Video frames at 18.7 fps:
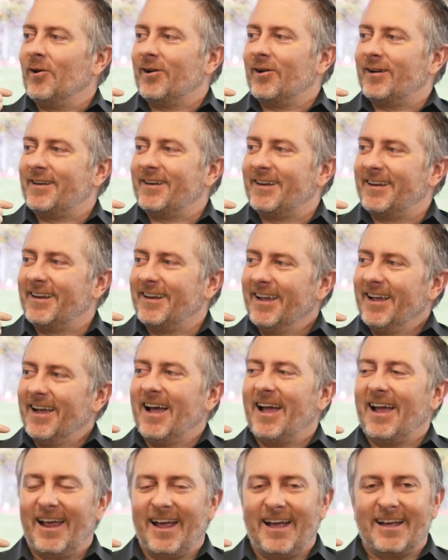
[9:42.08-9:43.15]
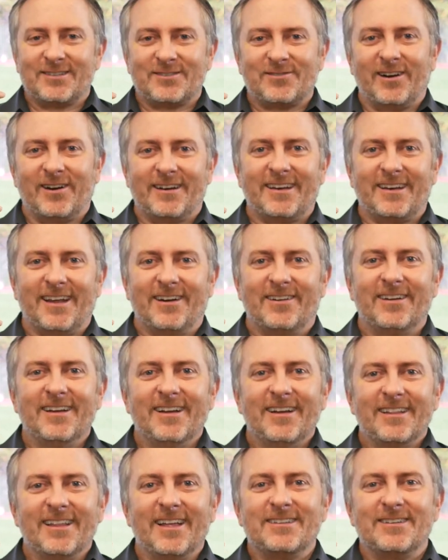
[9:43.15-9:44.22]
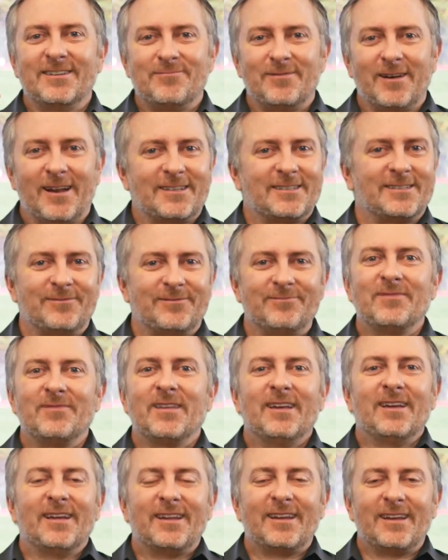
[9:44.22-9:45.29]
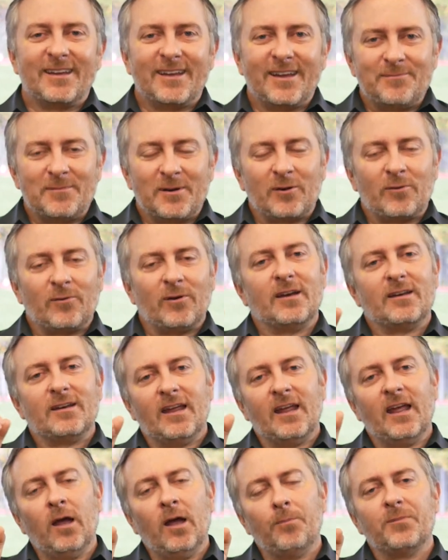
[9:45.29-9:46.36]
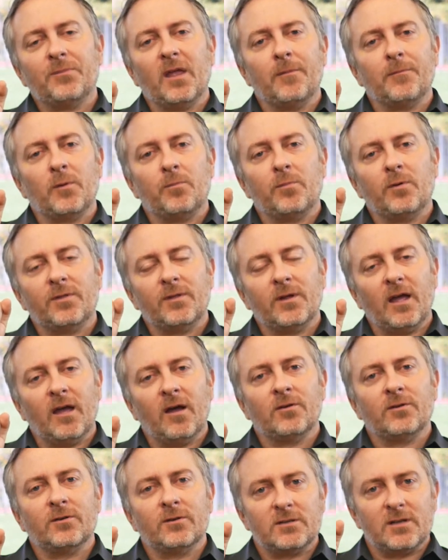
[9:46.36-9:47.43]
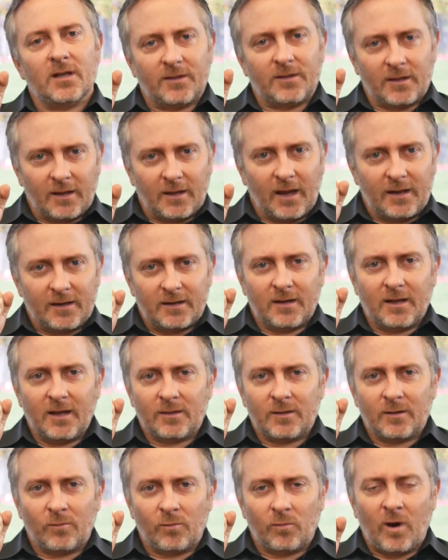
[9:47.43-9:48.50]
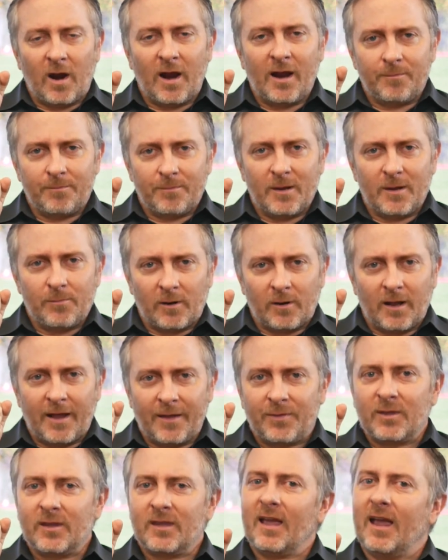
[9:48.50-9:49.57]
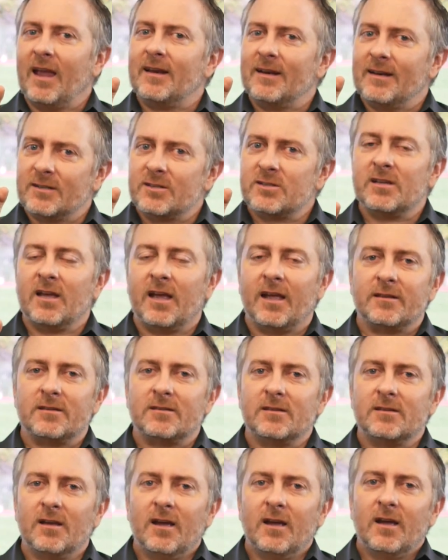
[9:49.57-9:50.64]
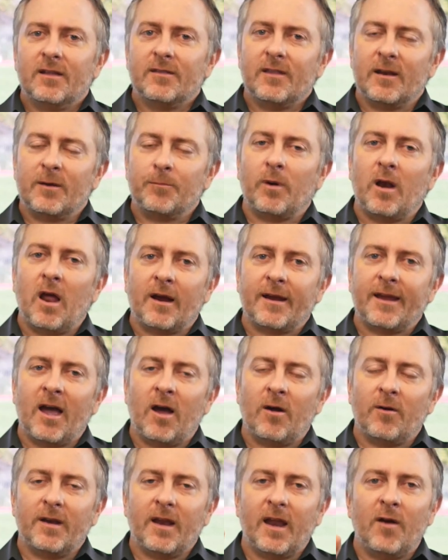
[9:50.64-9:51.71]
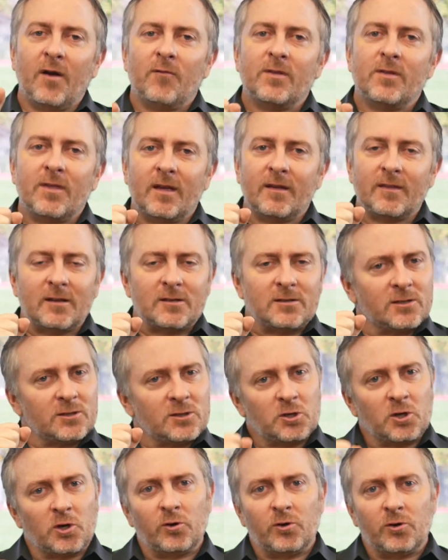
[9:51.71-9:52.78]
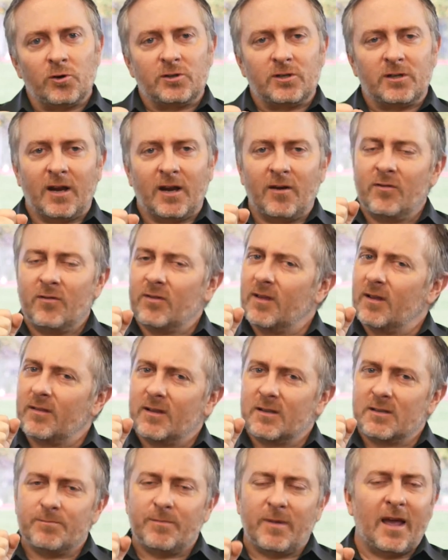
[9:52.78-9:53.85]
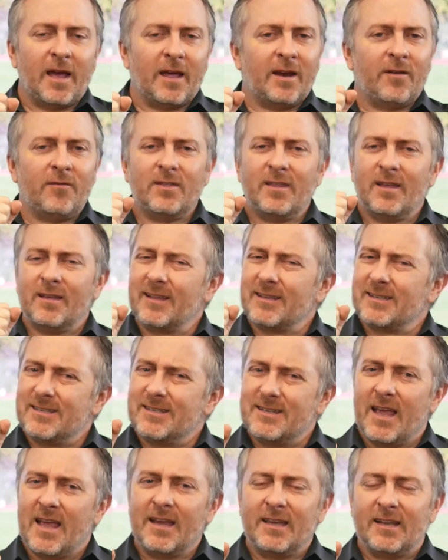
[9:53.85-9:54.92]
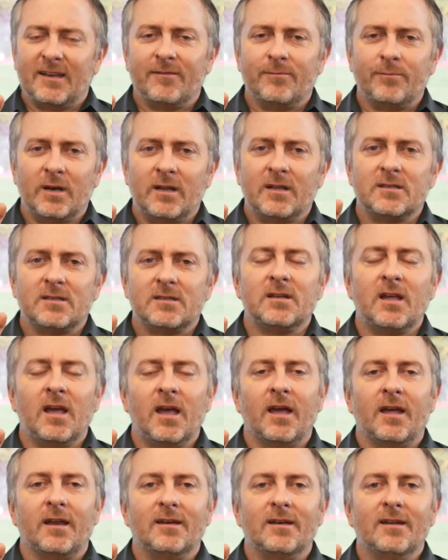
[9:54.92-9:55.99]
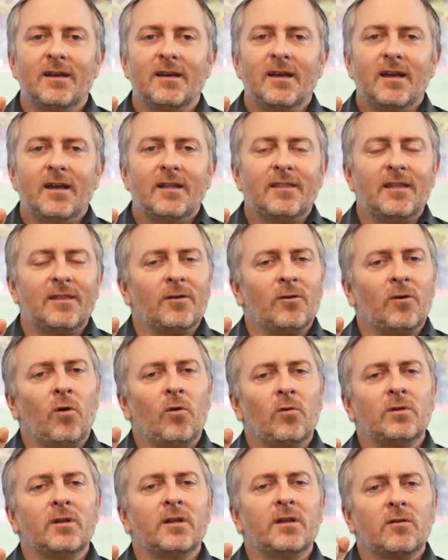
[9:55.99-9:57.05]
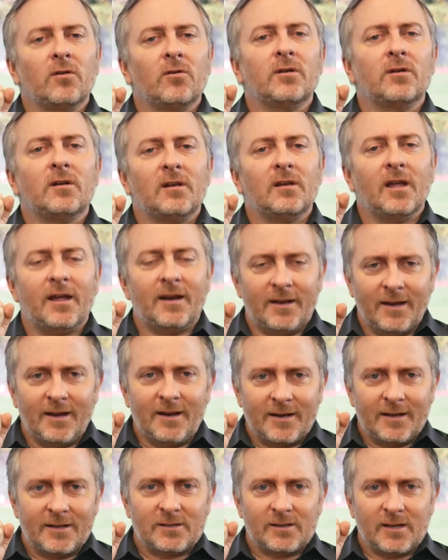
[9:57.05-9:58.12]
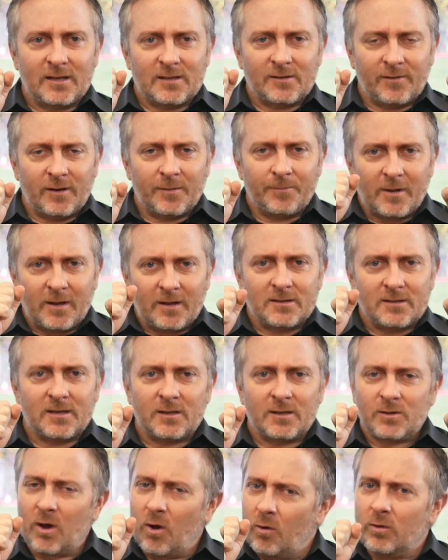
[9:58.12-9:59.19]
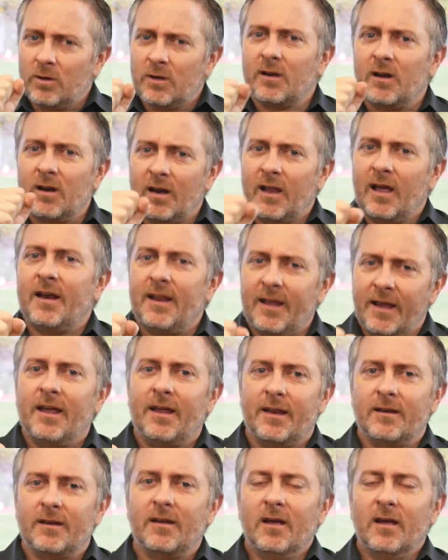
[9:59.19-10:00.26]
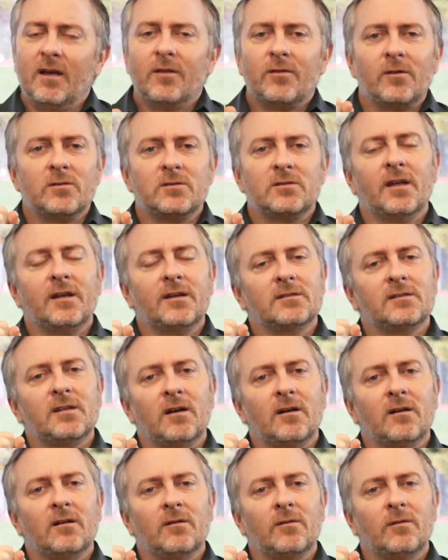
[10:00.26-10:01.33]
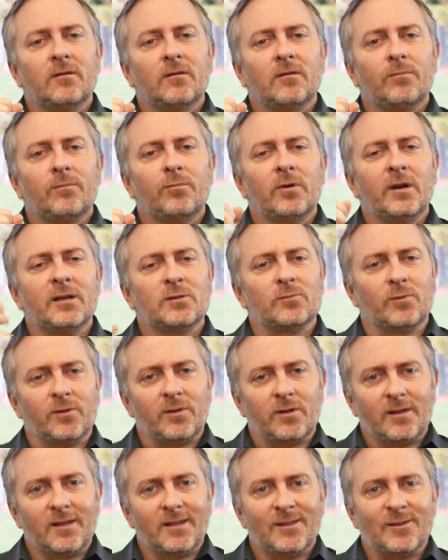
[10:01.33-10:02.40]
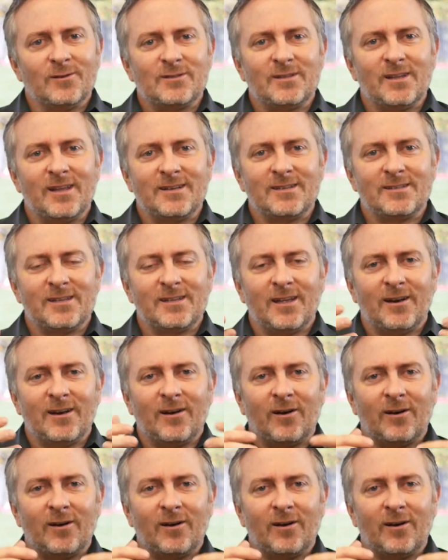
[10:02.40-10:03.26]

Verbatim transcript: Lord, I ask right now that you bless them. You give them a great day. Help mm. them to put the elders at the gate, to get the right people at the gate, in a sense, that block out everything that's discouraging, everything that's bad, everything that's negative, but instead, that they're only going to let in, as, as Philippians says, only going to let in those things that are praiseworthy, those things that